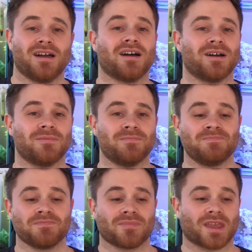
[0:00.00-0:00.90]

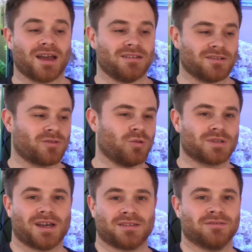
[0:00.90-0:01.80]
and of
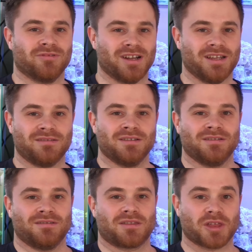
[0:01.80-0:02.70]
course I had to really
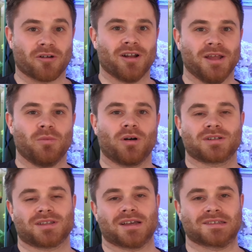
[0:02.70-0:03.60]
thoroughly
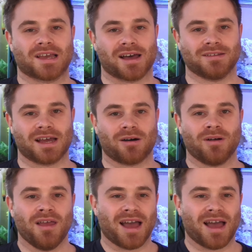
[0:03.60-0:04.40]
wash that sand out,